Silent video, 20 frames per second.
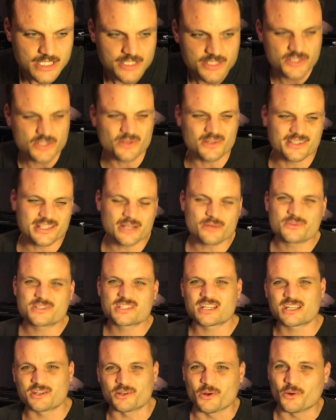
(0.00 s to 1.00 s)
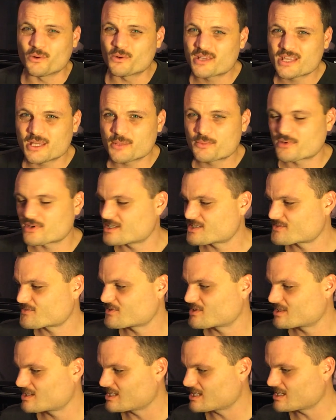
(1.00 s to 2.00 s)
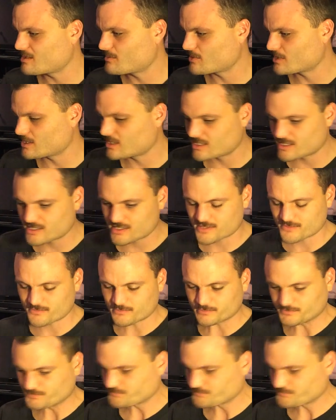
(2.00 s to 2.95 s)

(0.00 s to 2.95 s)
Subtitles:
So, and that was like an okay price for the game, I guess.